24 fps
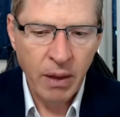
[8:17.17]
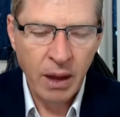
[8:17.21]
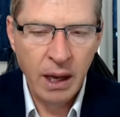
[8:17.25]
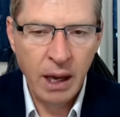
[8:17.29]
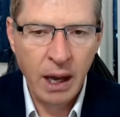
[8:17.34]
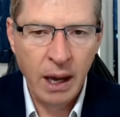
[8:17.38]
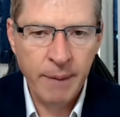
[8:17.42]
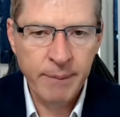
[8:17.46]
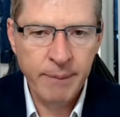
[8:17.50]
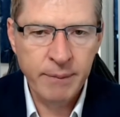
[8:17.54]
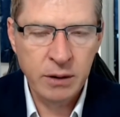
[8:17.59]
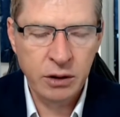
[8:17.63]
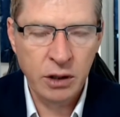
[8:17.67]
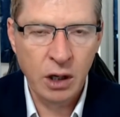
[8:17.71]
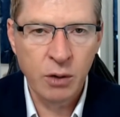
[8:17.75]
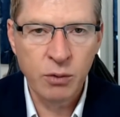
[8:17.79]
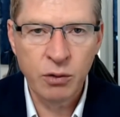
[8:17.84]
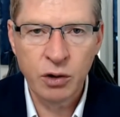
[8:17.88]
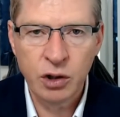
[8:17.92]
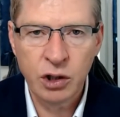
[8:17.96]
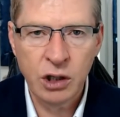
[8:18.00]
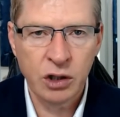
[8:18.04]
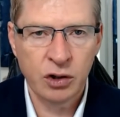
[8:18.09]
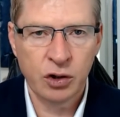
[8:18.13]

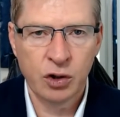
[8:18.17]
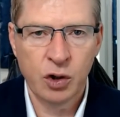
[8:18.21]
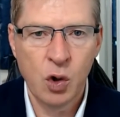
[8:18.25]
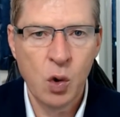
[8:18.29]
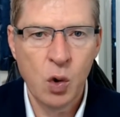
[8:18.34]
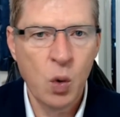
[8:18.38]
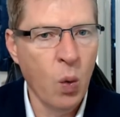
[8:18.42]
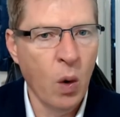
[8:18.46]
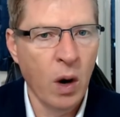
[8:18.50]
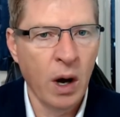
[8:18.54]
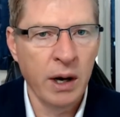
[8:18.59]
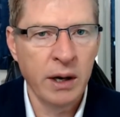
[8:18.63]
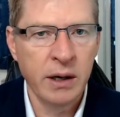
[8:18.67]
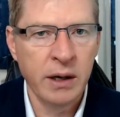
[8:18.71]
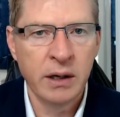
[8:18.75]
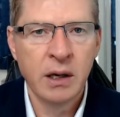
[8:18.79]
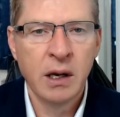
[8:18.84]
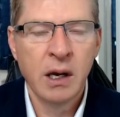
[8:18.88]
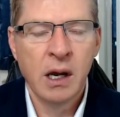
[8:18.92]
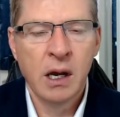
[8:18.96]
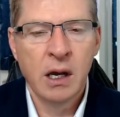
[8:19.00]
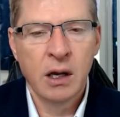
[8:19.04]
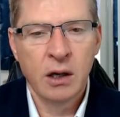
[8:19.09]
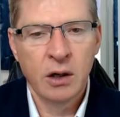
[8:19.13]
Don't just do one,
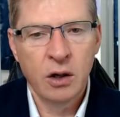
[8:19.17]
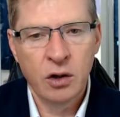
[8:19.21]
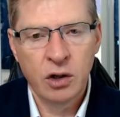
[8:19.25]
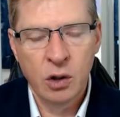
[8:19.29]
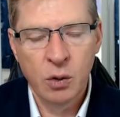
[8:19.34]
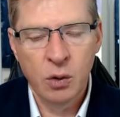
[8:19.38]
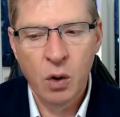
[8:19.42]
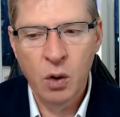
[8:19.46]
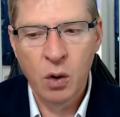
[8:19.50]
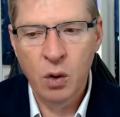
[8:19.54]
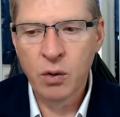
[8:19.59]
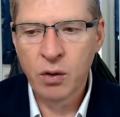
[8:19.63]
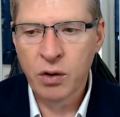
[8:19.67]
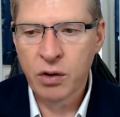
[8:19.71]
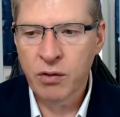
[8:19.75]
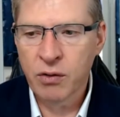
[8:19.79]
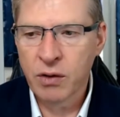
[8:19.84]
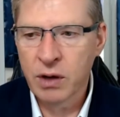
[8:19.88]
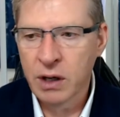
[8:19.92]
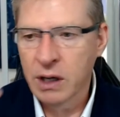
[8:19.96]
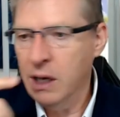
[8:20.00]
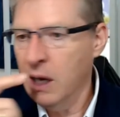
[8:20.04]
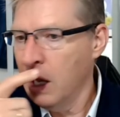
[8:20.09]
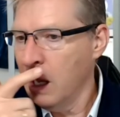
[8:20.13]
you do all
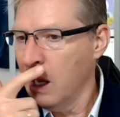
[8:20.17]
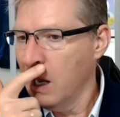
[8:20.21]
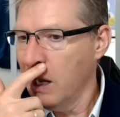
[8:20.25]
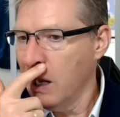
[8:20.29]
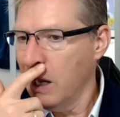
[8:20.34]
three.